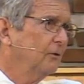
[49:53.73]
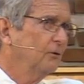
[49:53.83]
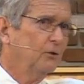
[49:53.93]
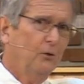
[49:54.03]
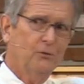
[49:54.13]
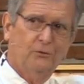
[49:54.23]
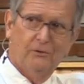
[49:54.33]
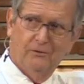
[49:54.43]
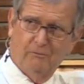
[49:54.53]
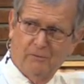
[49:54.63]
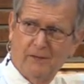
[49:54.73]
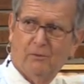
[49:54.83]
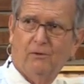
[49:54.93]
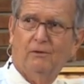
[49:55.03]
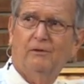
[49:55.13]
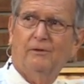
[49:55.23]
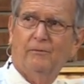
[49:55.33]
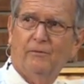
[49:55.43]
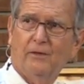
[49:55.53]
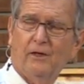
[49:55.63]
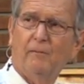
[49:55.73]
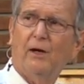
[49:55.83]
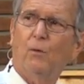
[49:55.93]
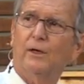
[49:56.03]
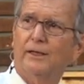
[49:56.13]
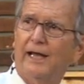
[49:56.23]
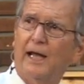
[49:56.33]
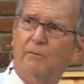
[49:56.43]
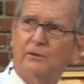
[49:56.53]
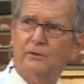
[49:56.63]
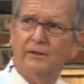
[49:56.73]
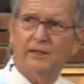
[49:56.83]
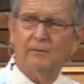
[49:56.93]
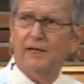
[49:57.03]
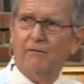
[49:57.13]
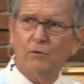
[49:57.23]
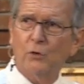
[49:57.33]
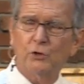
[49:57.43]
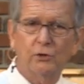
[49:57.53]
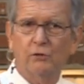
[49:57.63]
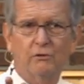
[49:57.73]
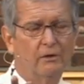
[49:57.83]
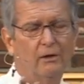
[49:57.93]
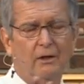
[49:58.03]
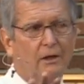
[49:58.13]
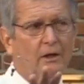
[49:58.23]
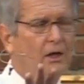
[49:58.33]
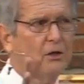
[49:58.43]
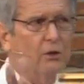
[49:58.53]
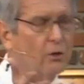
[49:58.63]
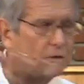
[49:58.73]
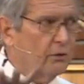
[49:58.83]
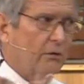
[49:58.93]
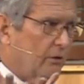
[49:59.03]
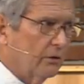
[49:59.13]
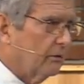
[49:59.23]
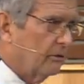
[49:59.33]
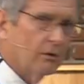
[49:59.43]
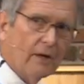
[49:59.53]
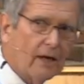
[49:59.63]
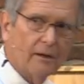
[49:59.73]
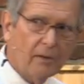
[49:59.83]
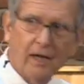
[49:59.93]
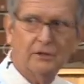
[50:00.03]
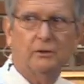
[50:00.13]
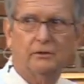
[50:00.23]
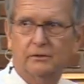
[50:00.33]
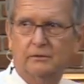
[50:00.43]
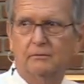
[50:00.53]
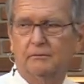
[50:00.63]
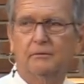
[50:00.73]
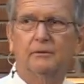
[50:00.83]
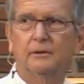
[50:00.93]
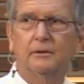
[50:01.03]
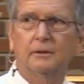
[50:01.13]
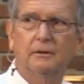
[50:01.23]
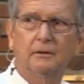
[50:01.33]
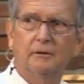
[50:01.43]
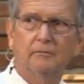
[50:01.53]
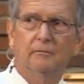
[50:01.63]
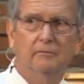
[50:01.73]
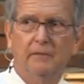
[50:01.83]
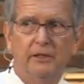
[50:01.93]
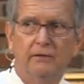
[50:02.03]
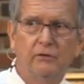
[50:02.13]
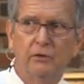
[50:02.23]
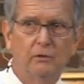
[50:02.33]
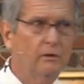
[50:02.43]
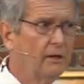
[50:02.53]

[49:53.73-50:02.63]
who told people about what had happened to them. Now, of course, you're, you're, you're, you're, you're not apostles. Many of you are